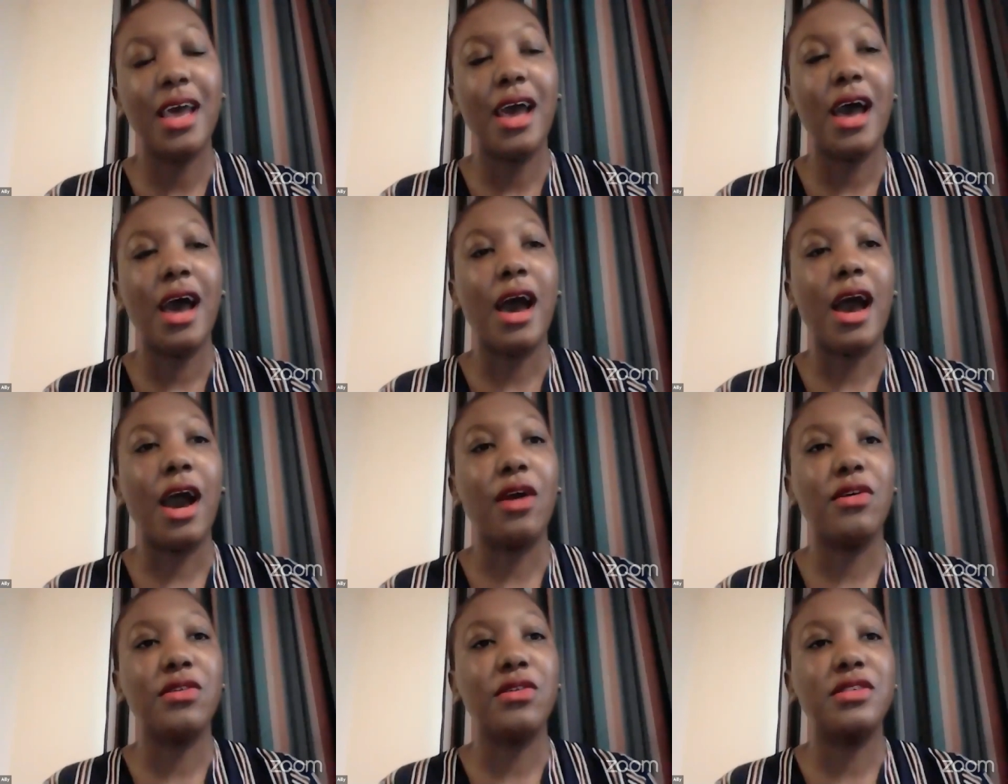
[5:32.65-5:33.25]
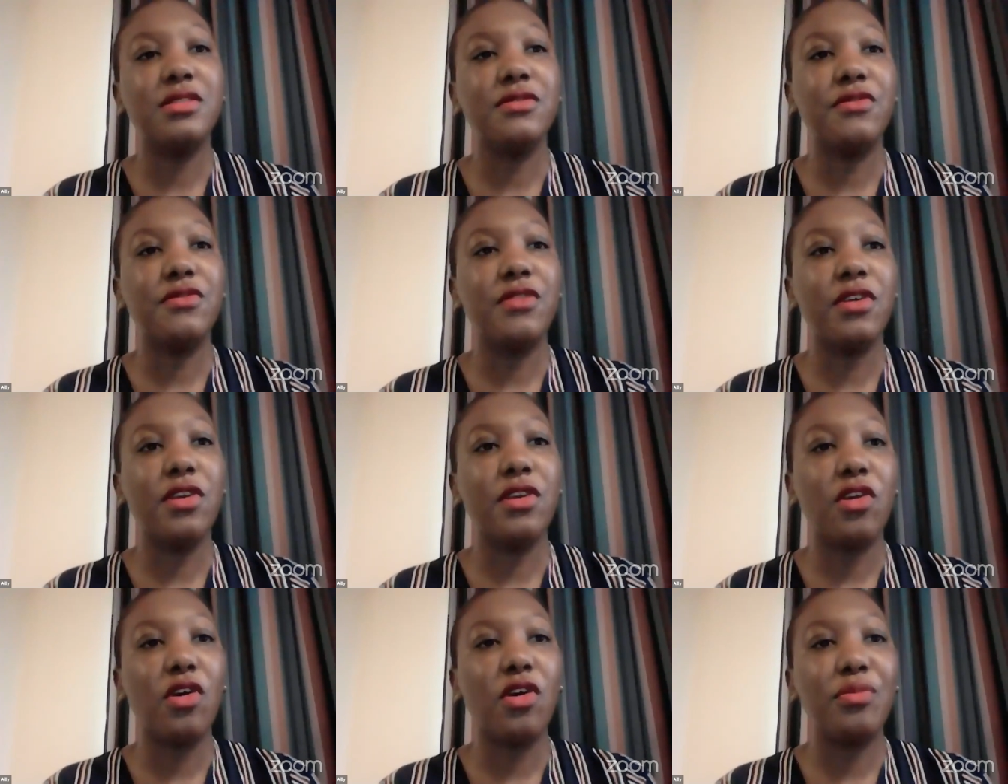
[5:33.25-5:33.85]
how
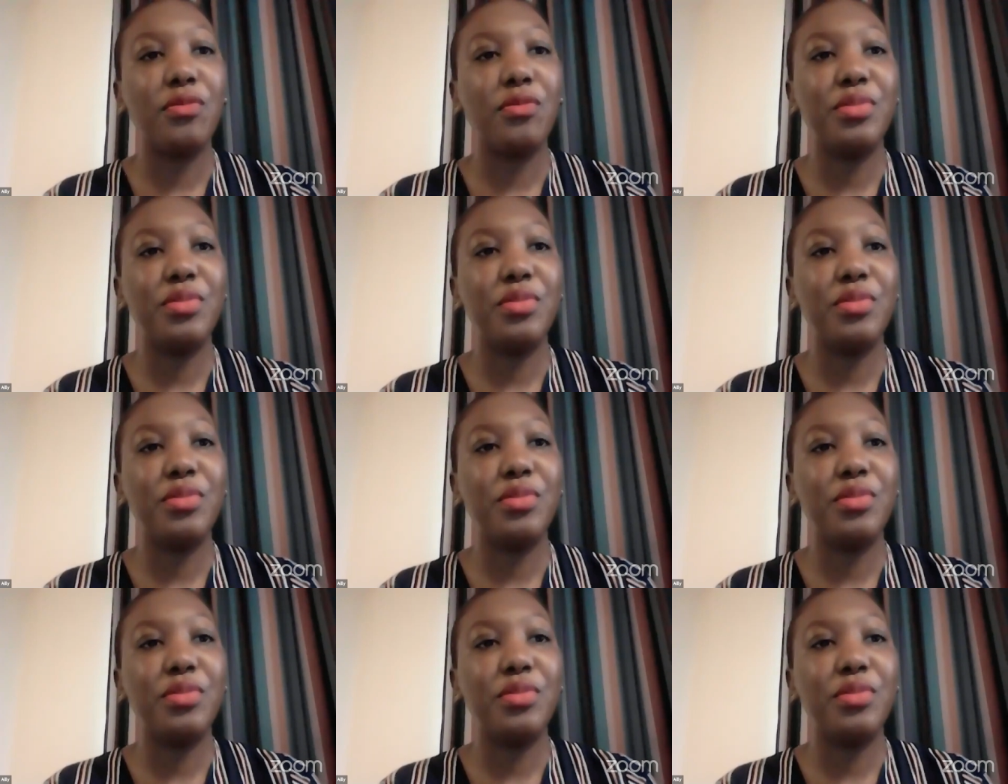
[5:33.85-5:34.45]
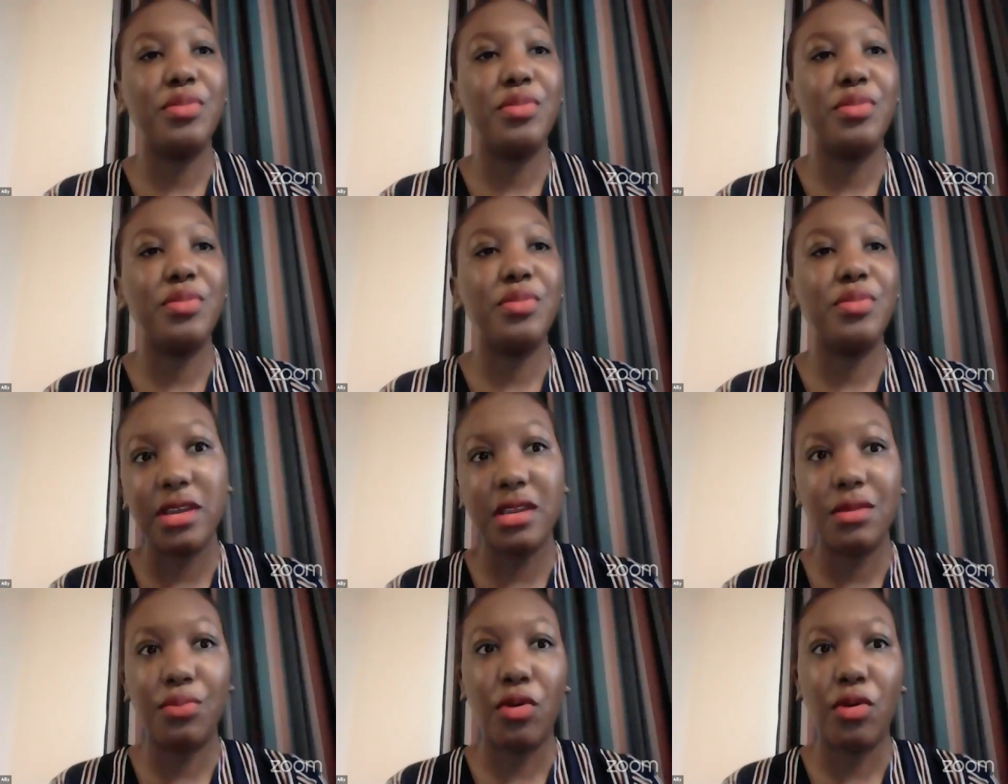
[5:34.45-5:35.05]
developing an
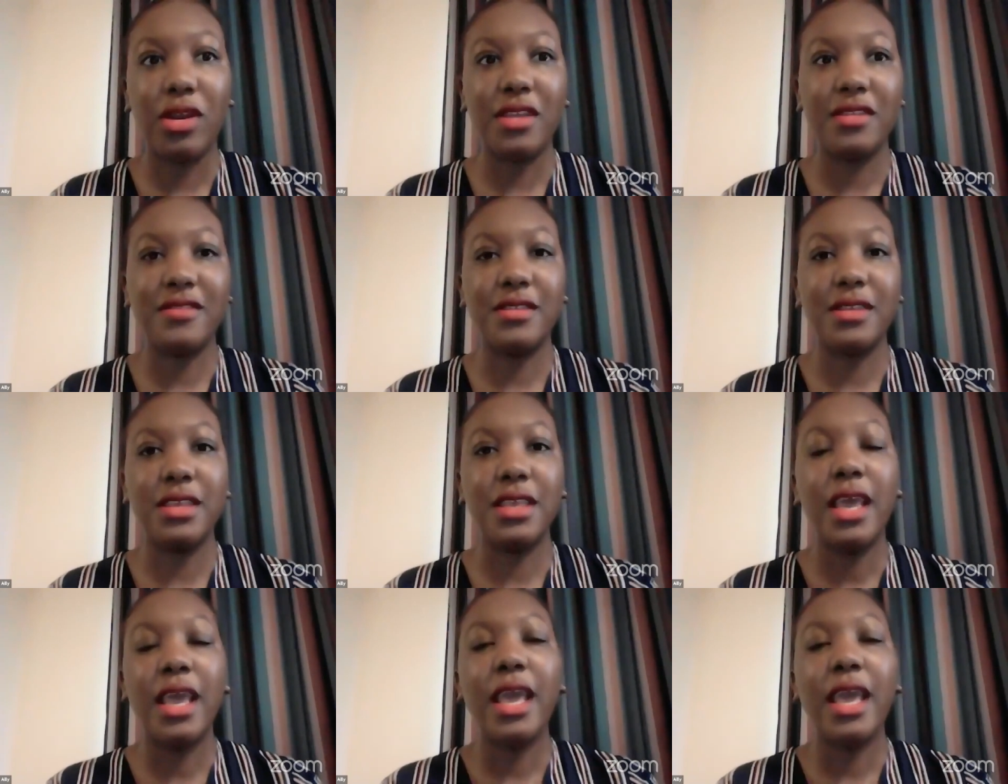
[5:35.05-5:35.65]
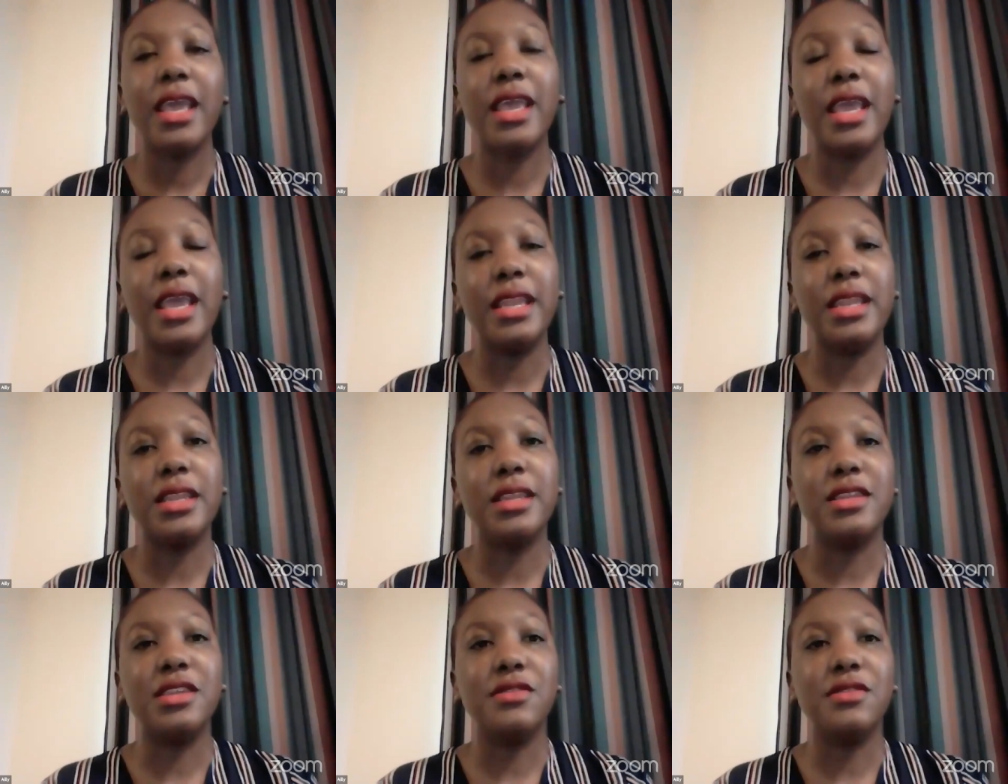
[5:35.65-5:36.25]
integrated policy
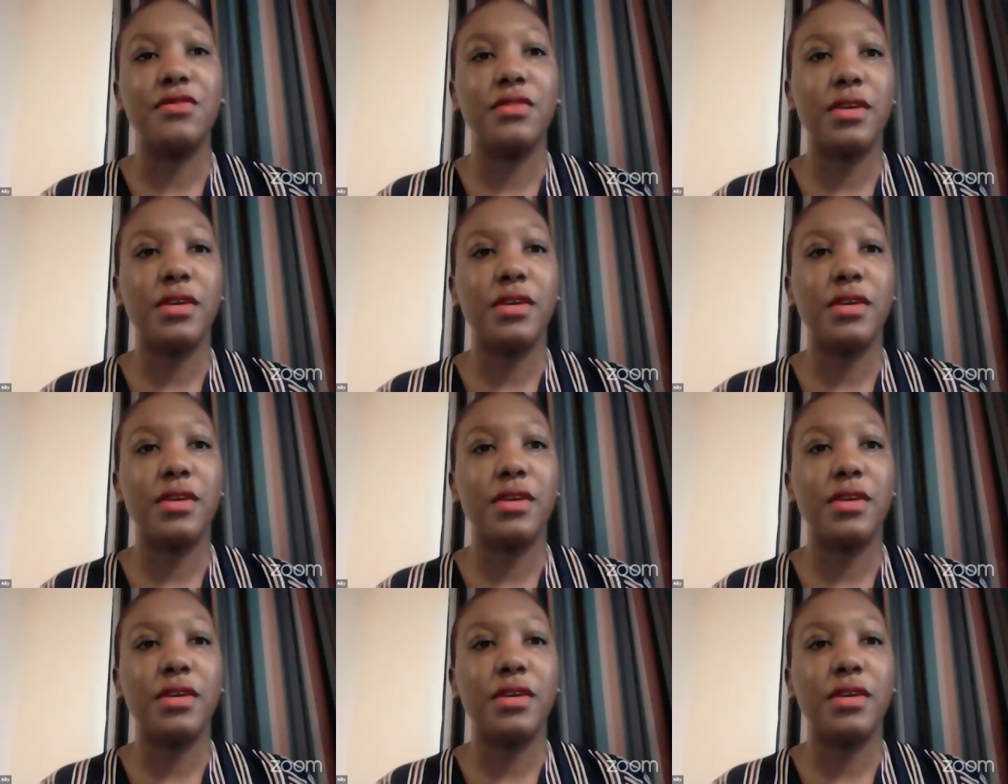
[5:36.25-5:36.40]
can